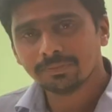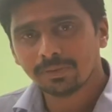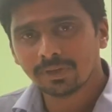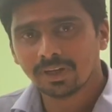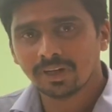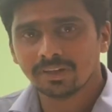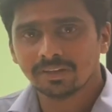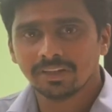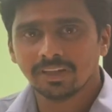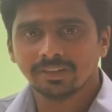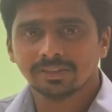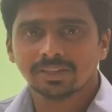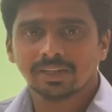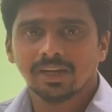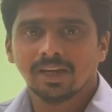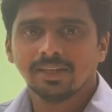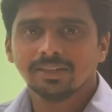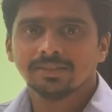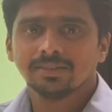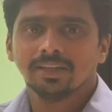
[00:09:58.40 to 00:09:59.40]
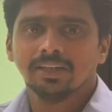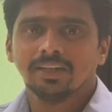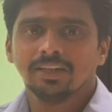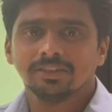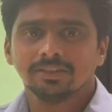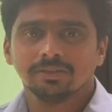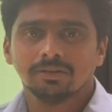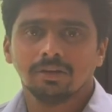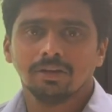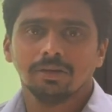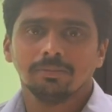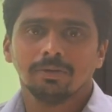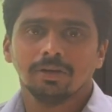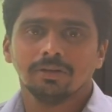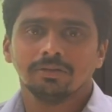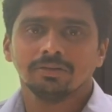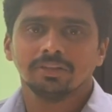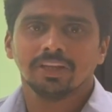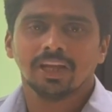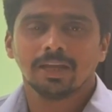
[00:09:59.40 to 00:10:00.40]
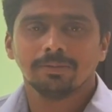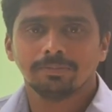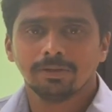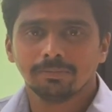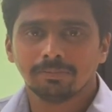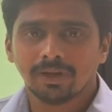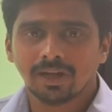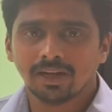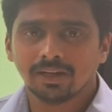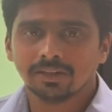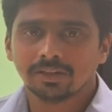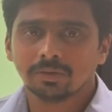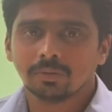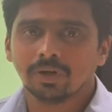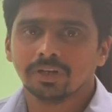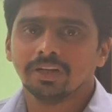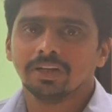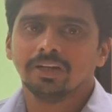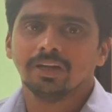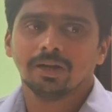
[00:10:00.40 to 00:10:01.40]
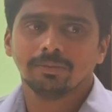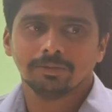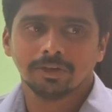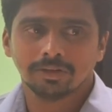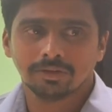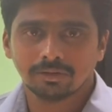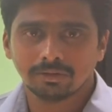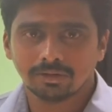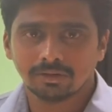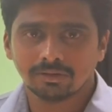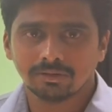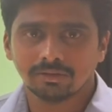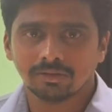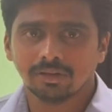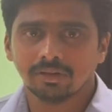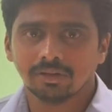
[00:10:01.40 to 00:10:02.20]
it for this class. It is all about the IPMAT quantitative aptitude